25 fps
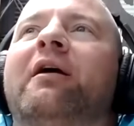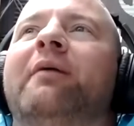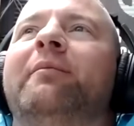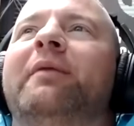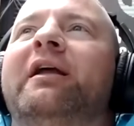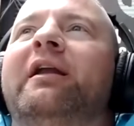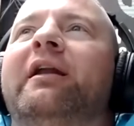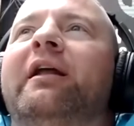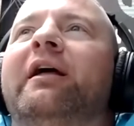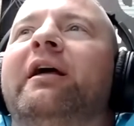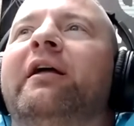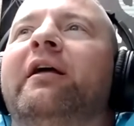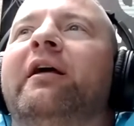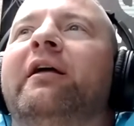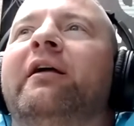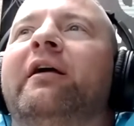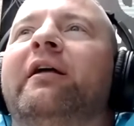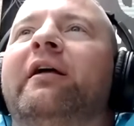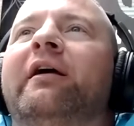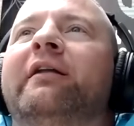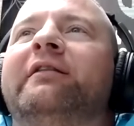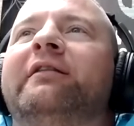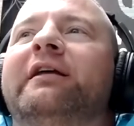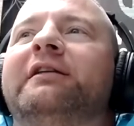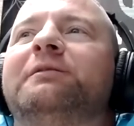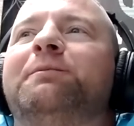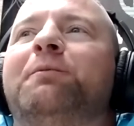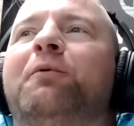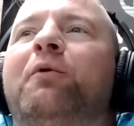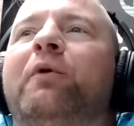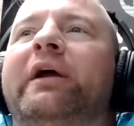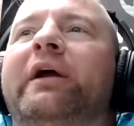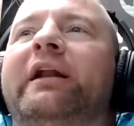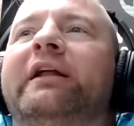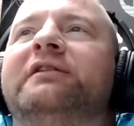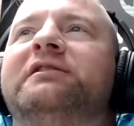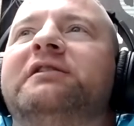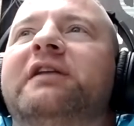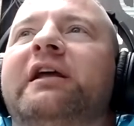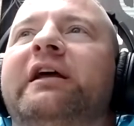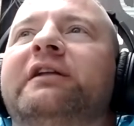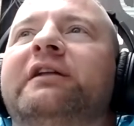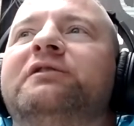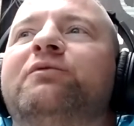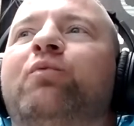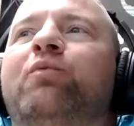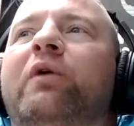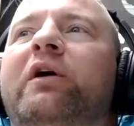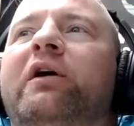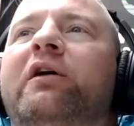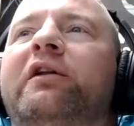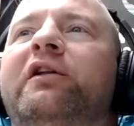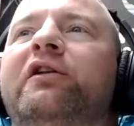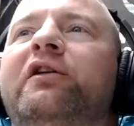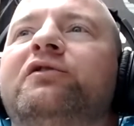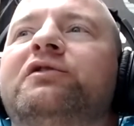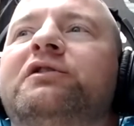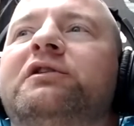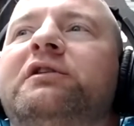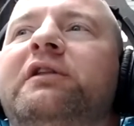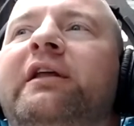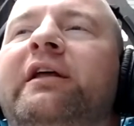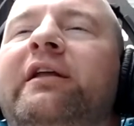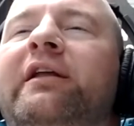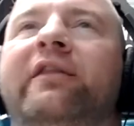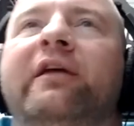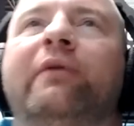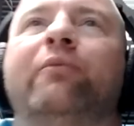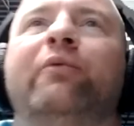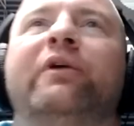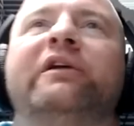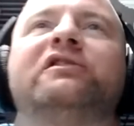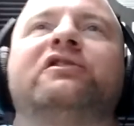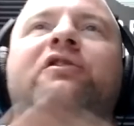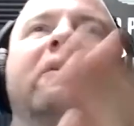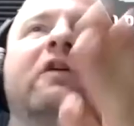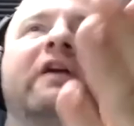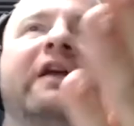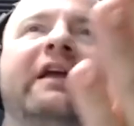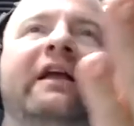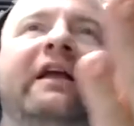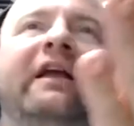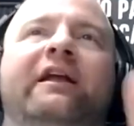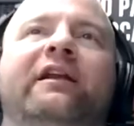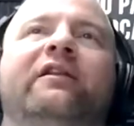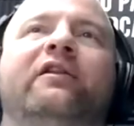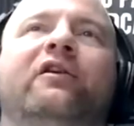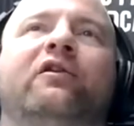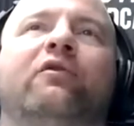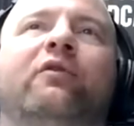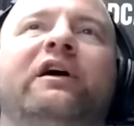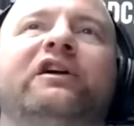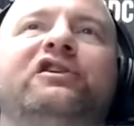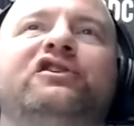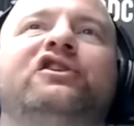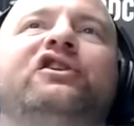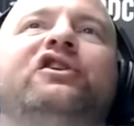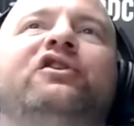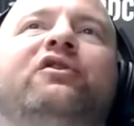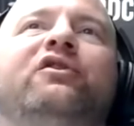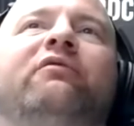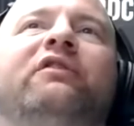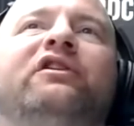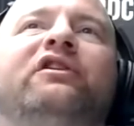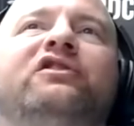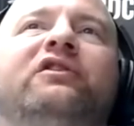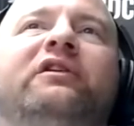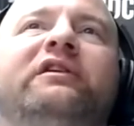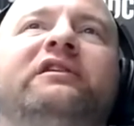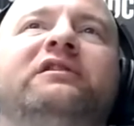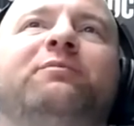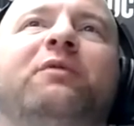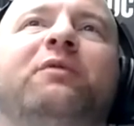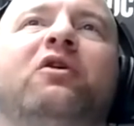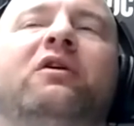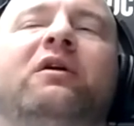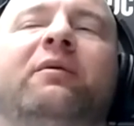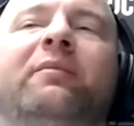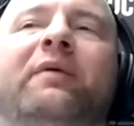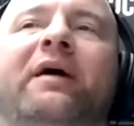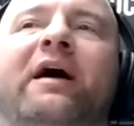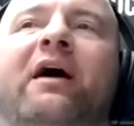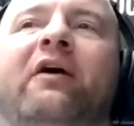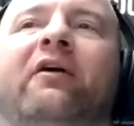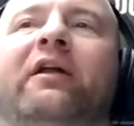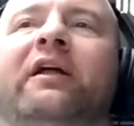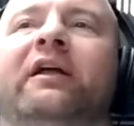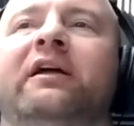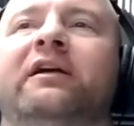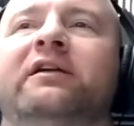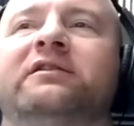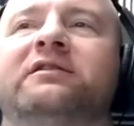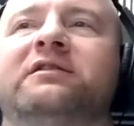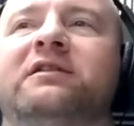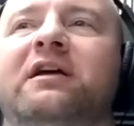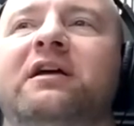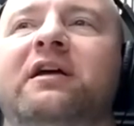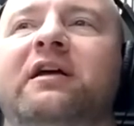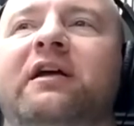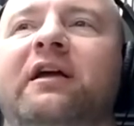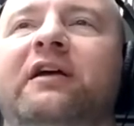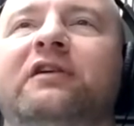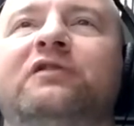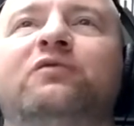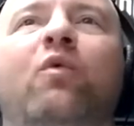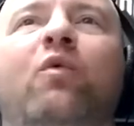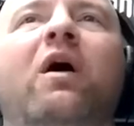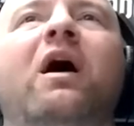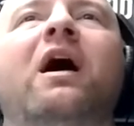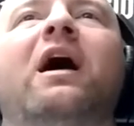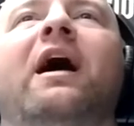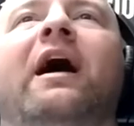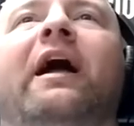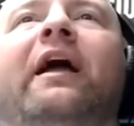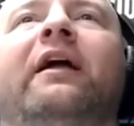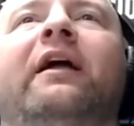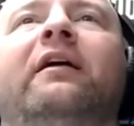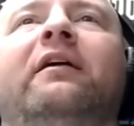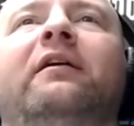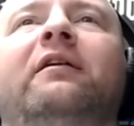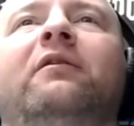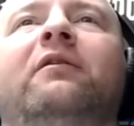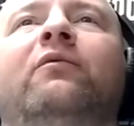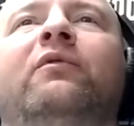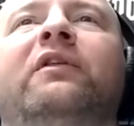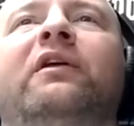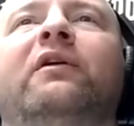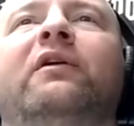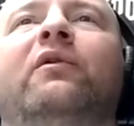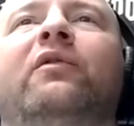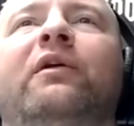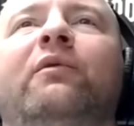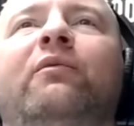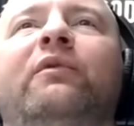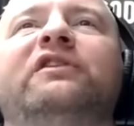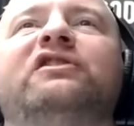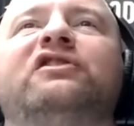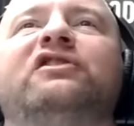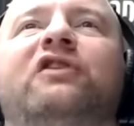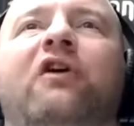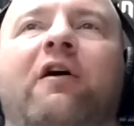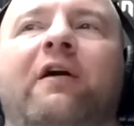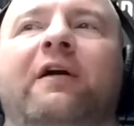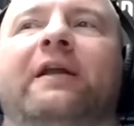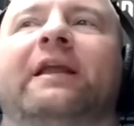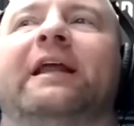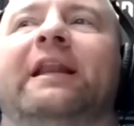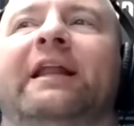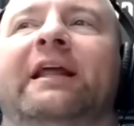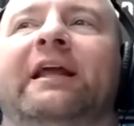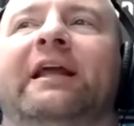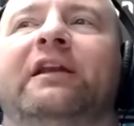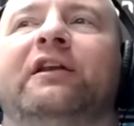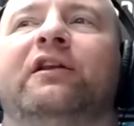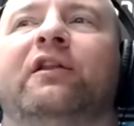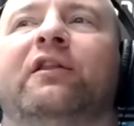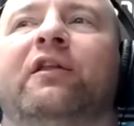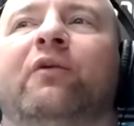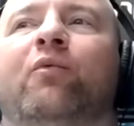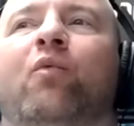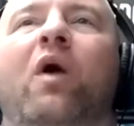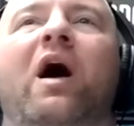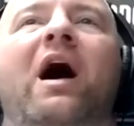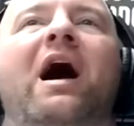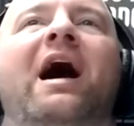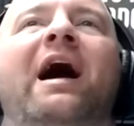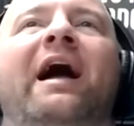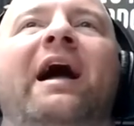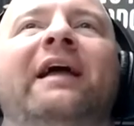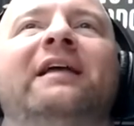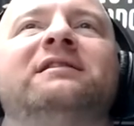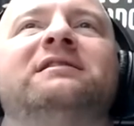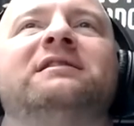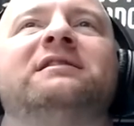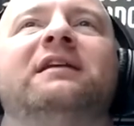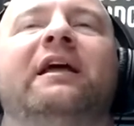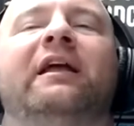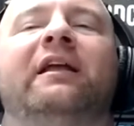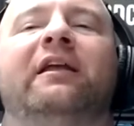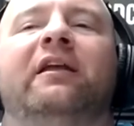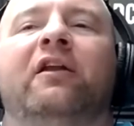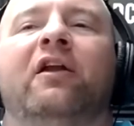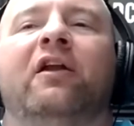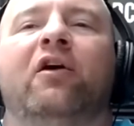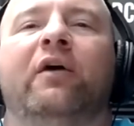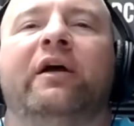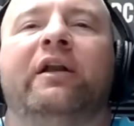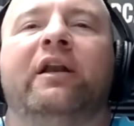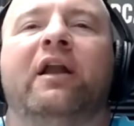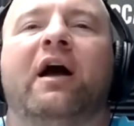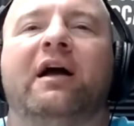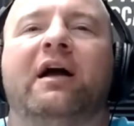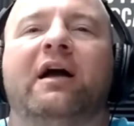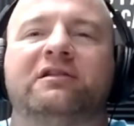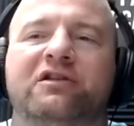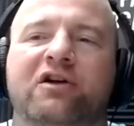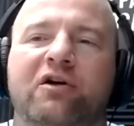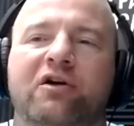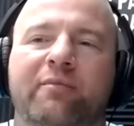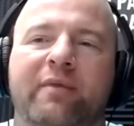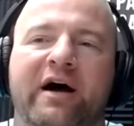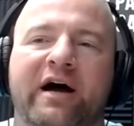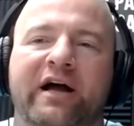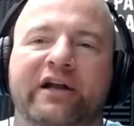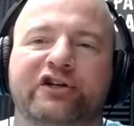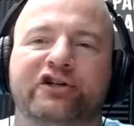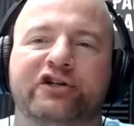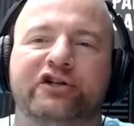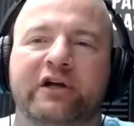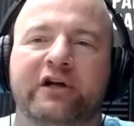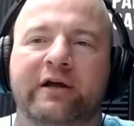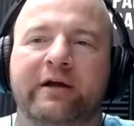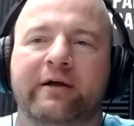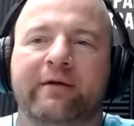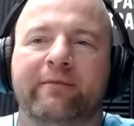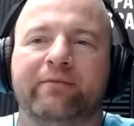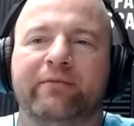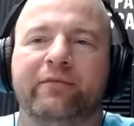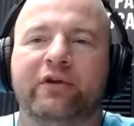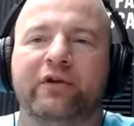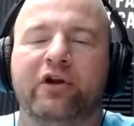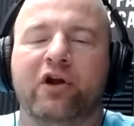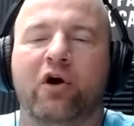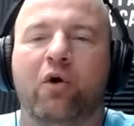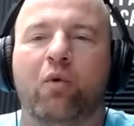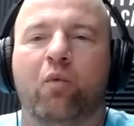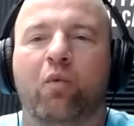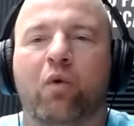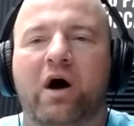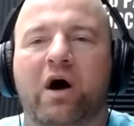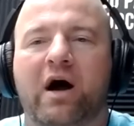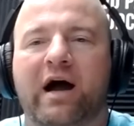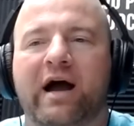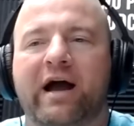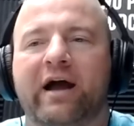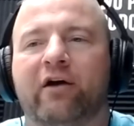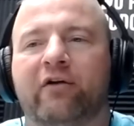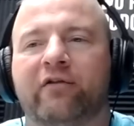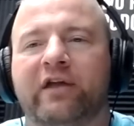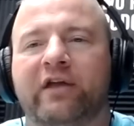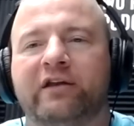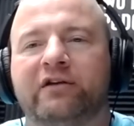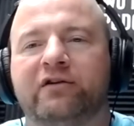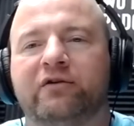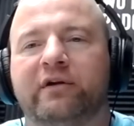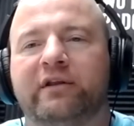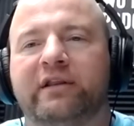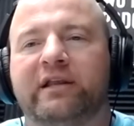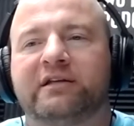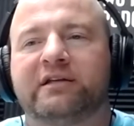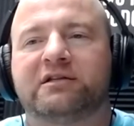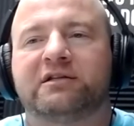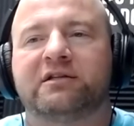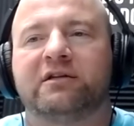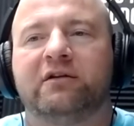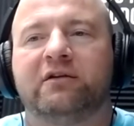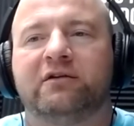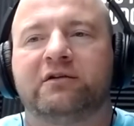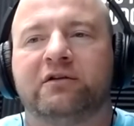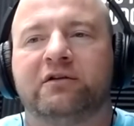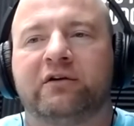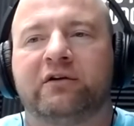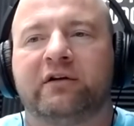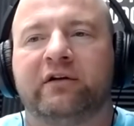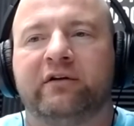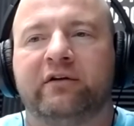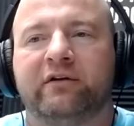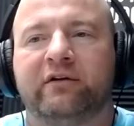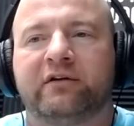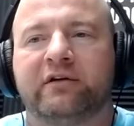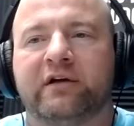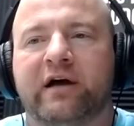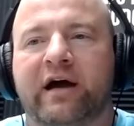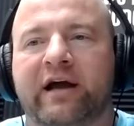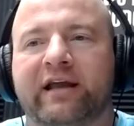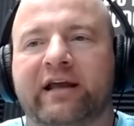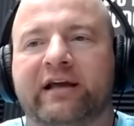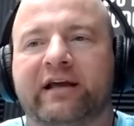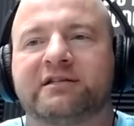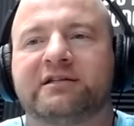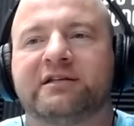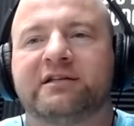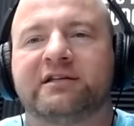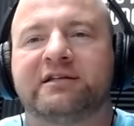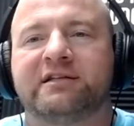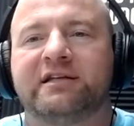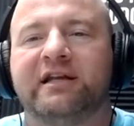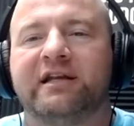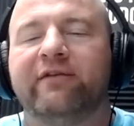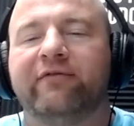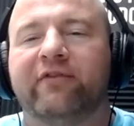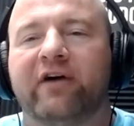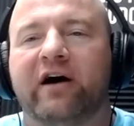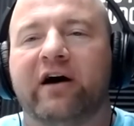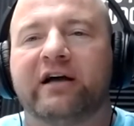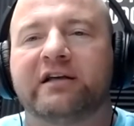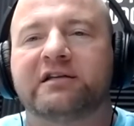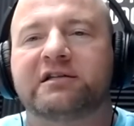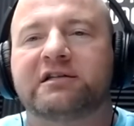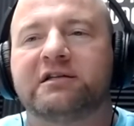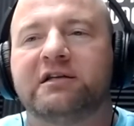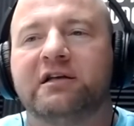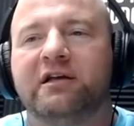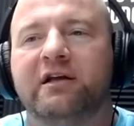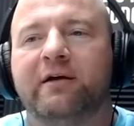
At this point, it's where do you, then we start getting into the question you originally spoke about is why? Then we start getting into the whys, and not so much, why are they doing this to I guess, deceive us?